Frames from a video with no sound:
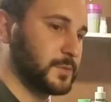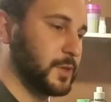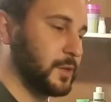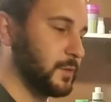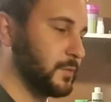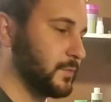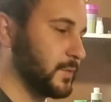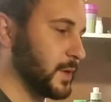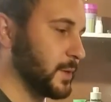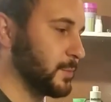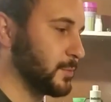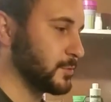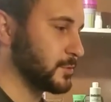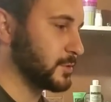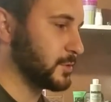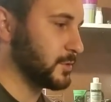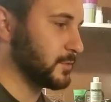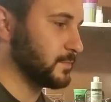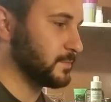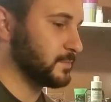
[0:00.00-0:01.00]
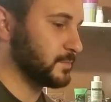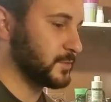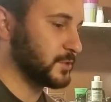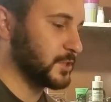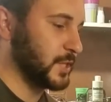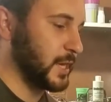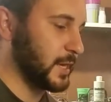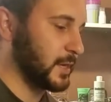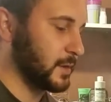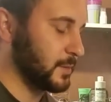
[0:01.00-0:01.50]
all the vapor is going to
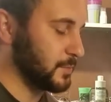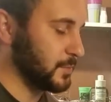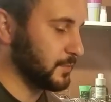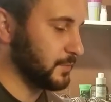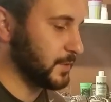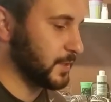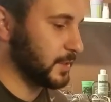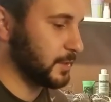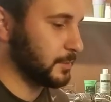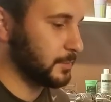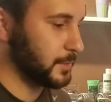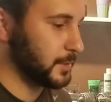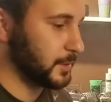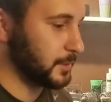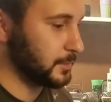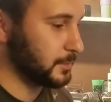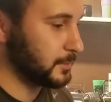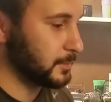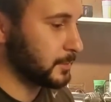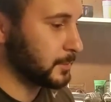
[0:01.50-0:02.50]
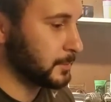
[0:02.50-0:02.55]
jack up the video now.